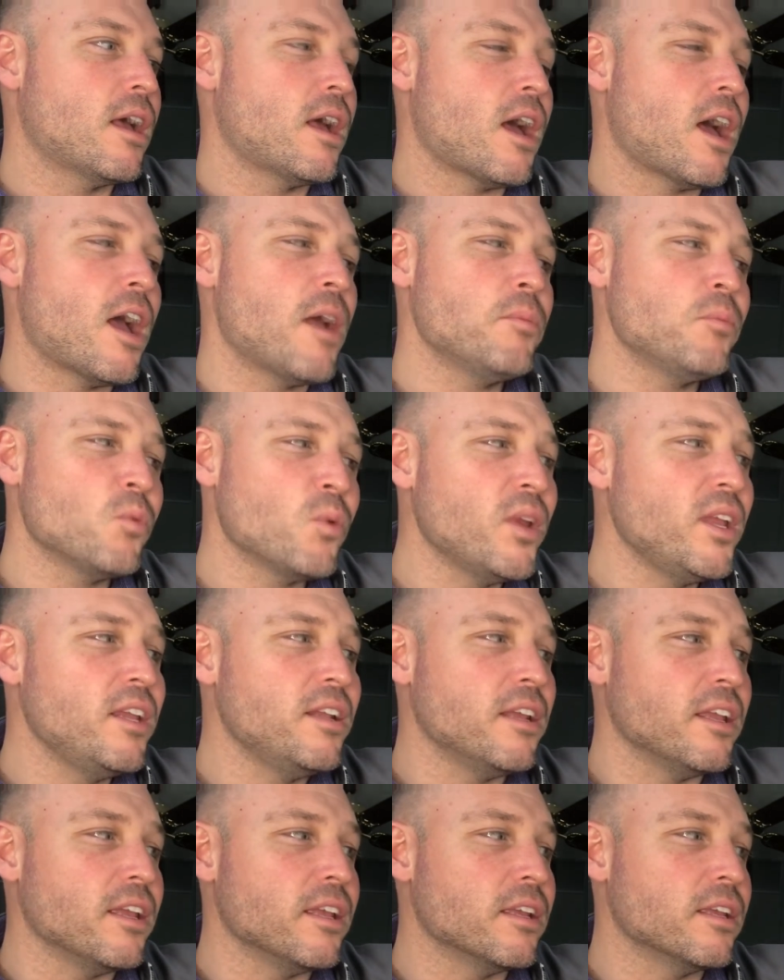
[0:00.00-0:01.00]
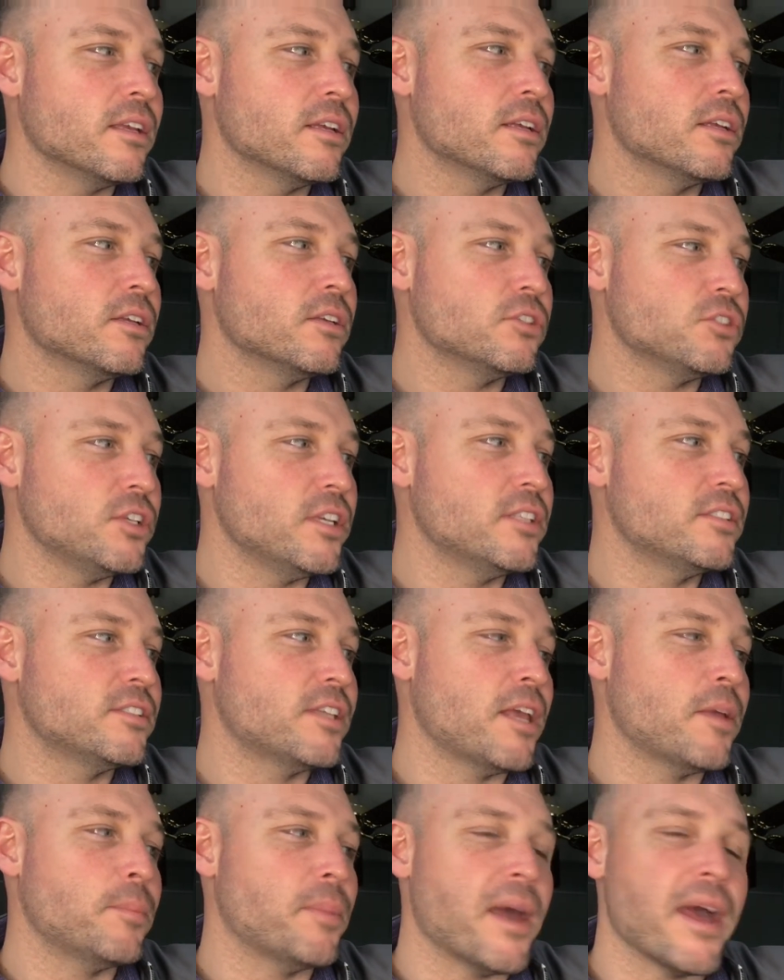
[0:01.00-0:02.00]
"I'm reading," she'd
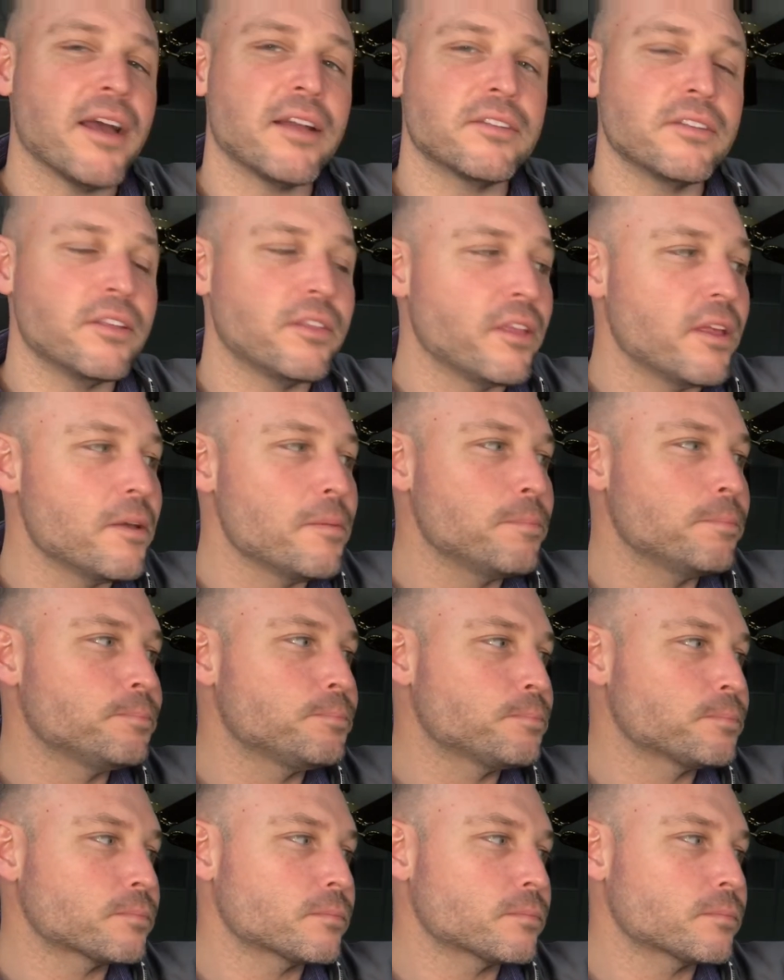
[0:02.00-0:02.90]
say back to them.